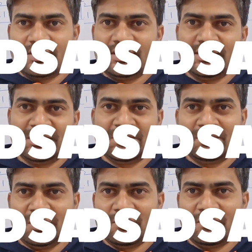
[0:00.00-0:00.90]
In this
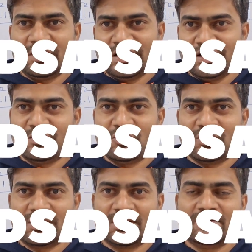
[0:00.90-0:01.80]
video we will learn
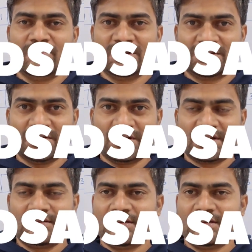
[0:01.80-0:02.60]
about merge sort.